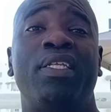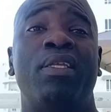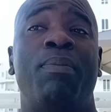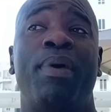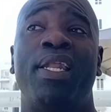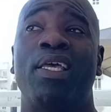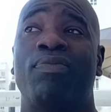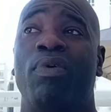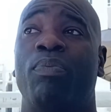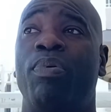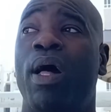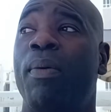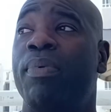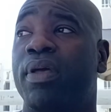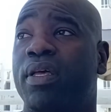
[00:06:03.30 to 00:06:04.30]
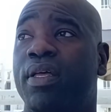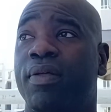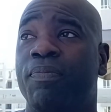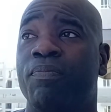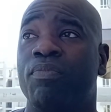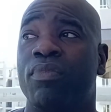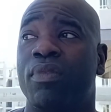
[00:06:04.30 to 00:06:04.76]
Dominican Republic.
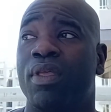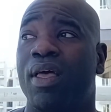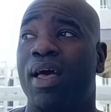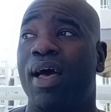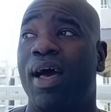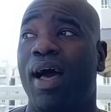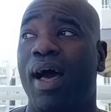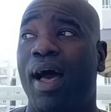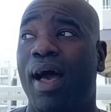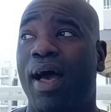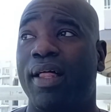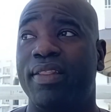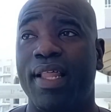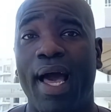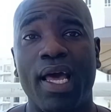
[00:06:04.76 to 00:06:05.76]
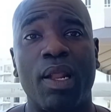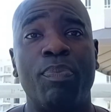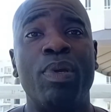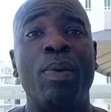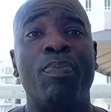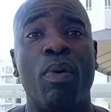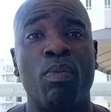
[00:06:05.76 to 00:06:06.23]
A lot of
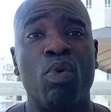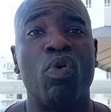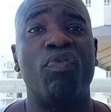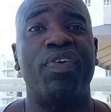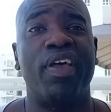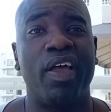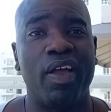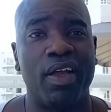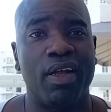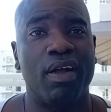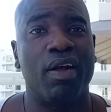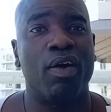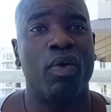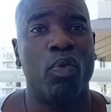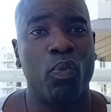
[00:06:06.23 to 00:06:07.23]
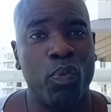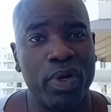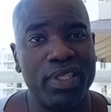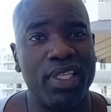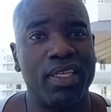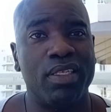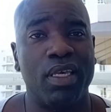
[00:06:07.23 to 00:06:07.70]
people move here
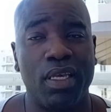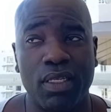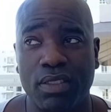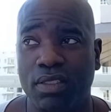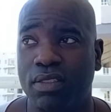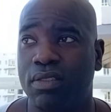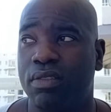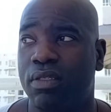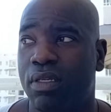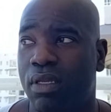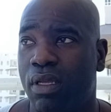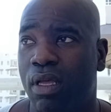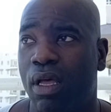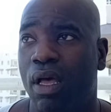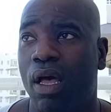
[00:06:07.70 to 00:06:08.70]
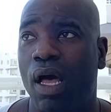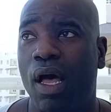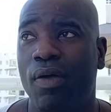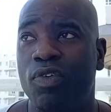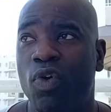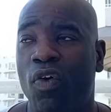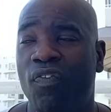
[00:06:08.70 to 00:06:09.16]
with their kids.
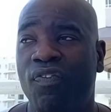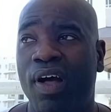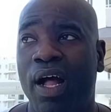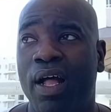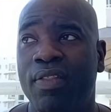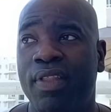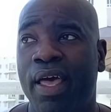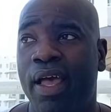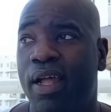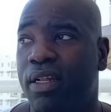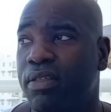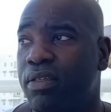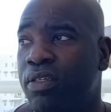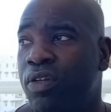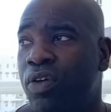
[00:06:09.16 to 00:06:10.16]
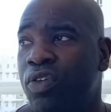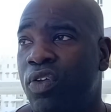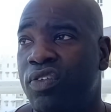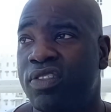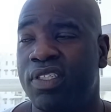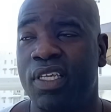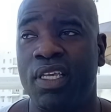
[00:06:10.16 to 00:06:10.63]
Uh, you'll find that, you know,
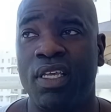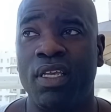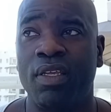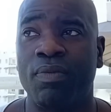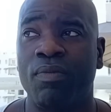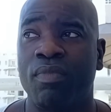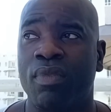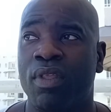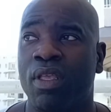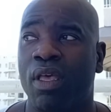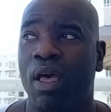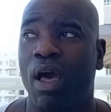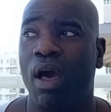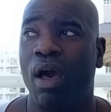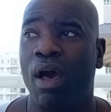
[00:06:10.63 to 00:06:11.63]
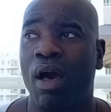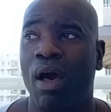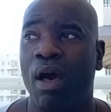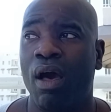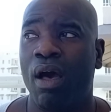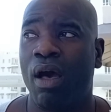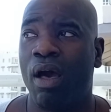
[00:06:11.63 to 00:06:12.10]
you'll see
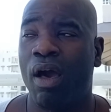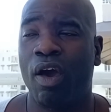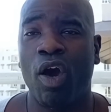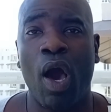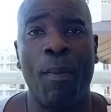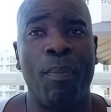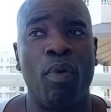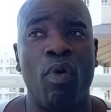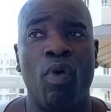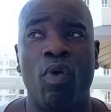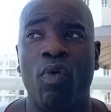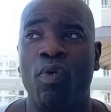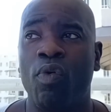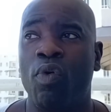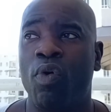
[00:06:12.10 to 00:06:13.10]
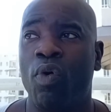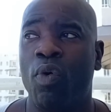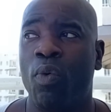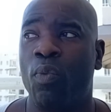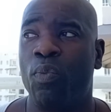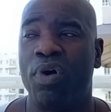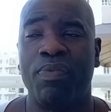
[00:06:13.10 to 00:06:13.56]
uh, a couple
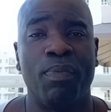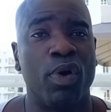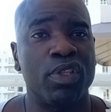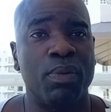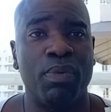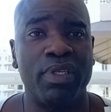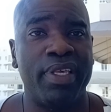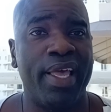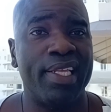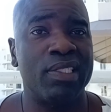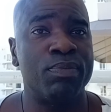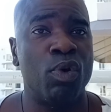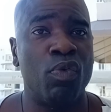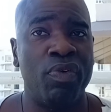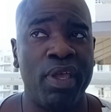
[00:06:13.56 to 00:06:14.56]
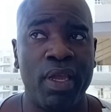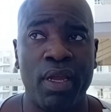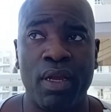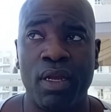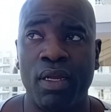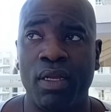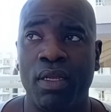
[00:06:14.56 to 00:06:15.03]
with multiple kids move
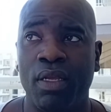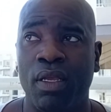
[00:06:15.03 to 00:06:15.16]
here